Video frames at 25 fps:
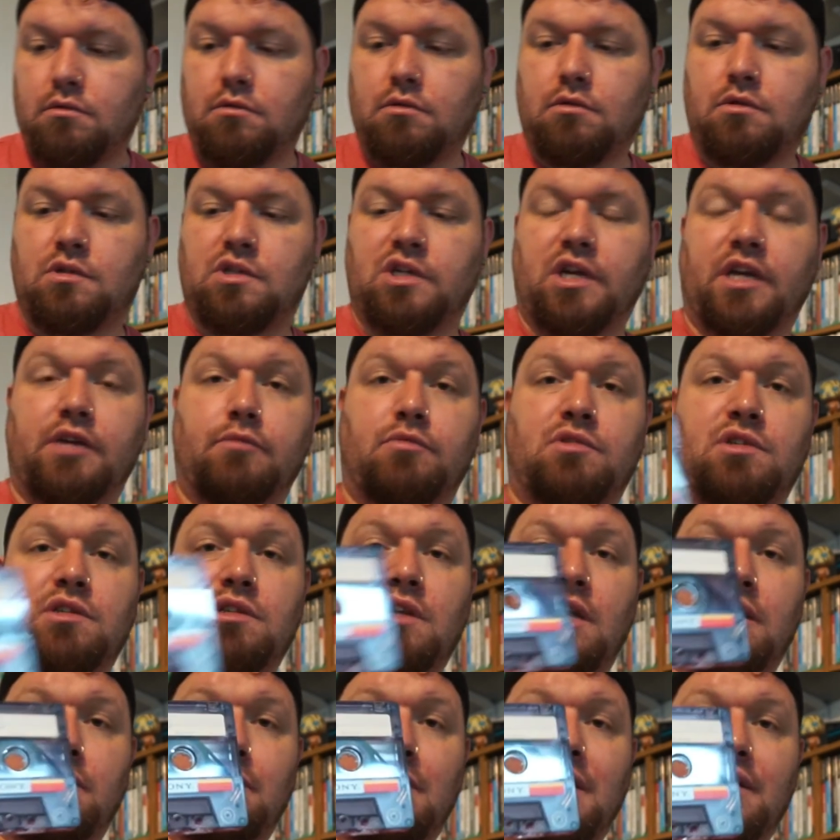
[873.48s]
tapes
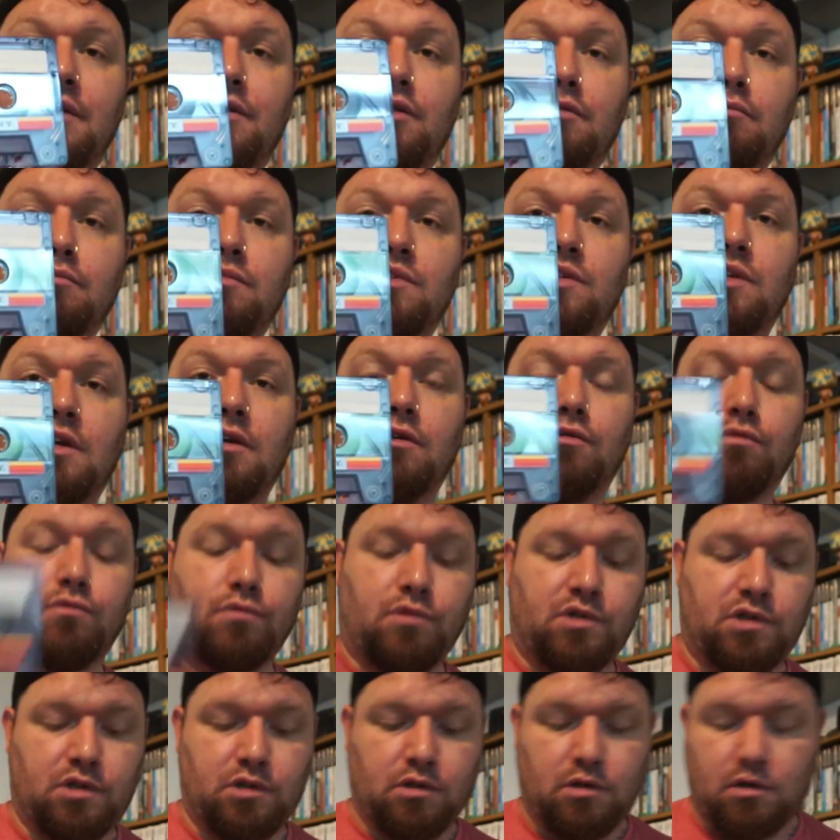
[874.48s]
that they made
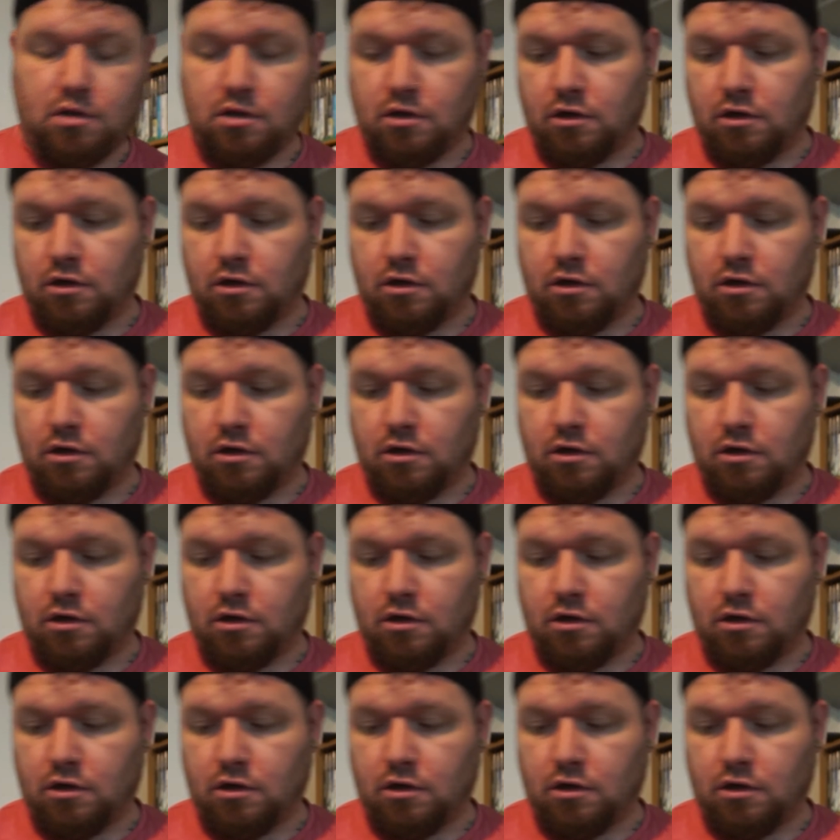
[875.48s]
themselves.